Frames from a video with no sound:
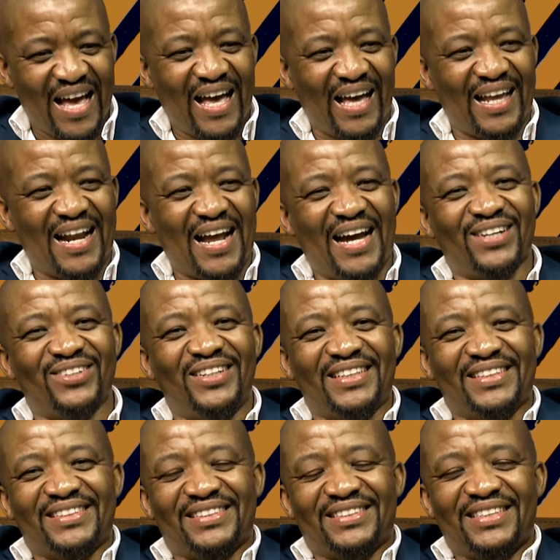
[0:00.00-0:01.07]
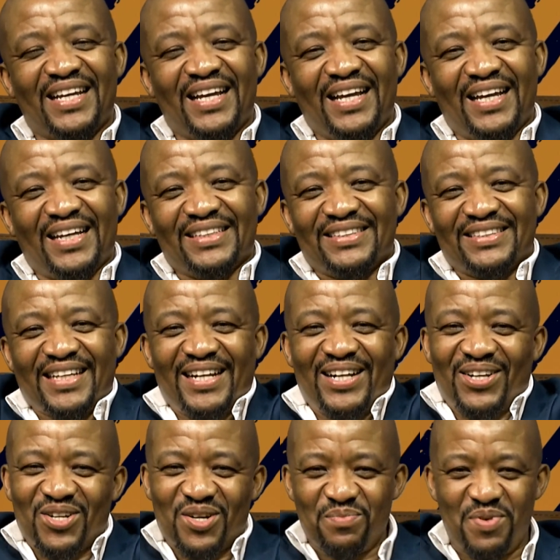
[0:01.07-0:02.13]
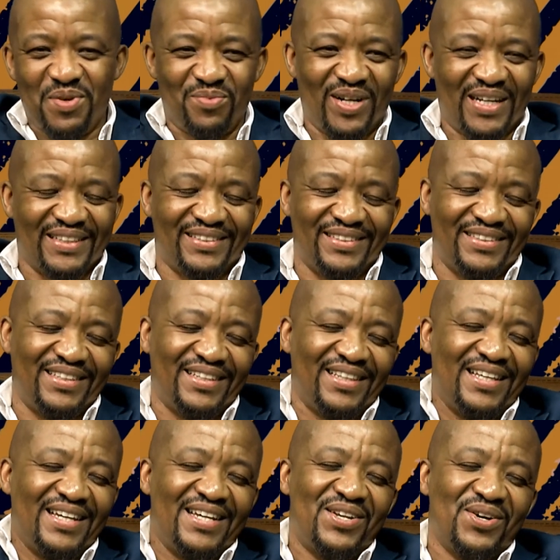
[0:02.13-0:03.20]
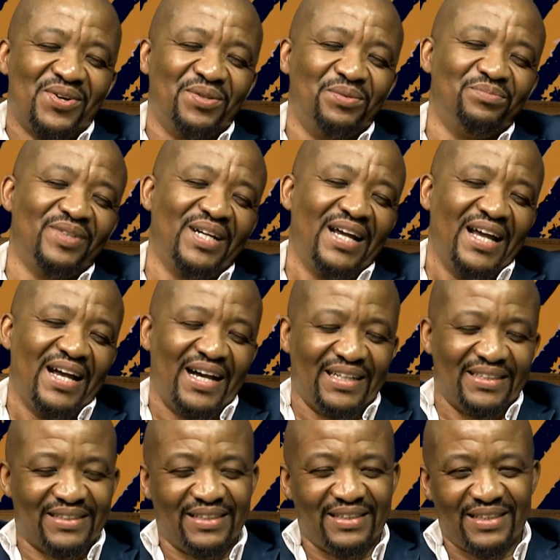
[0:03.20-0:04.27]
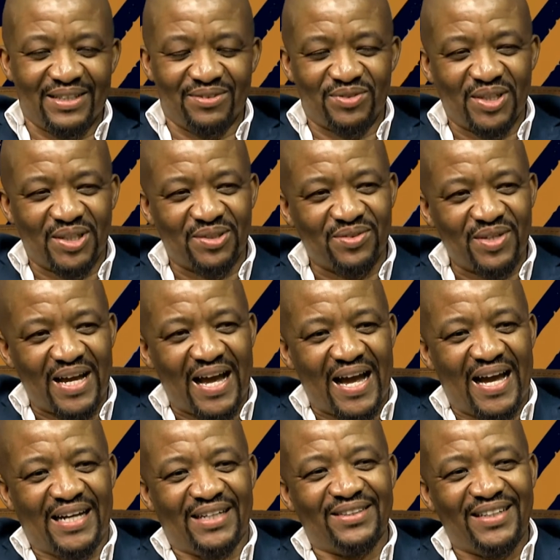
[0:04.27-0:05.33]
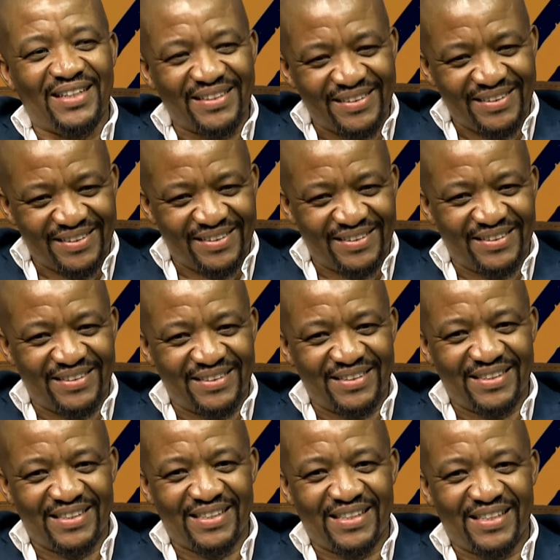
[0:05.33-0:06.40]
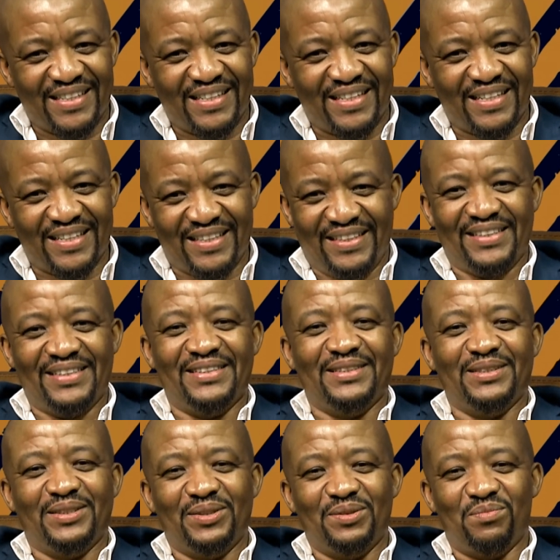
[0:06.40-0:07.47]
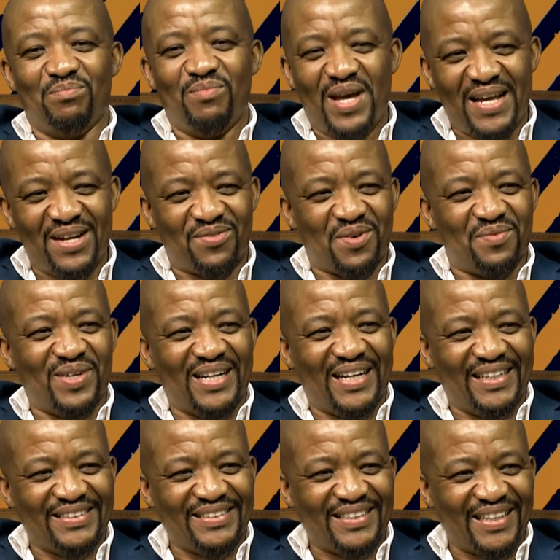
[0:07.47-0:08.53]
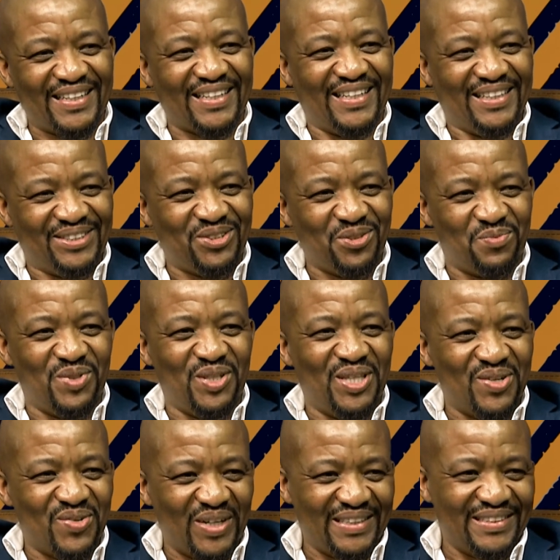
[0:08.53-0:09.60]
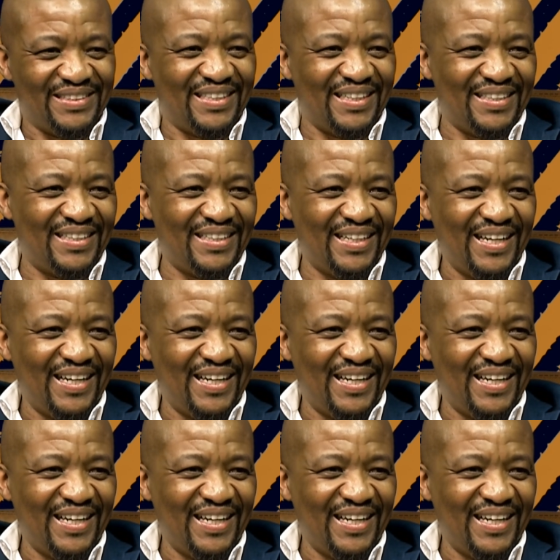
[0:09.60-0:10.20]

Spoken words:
And how does, as a lot of people are sitting there at home asking themselves, how does a man from Atlanta get to be the one that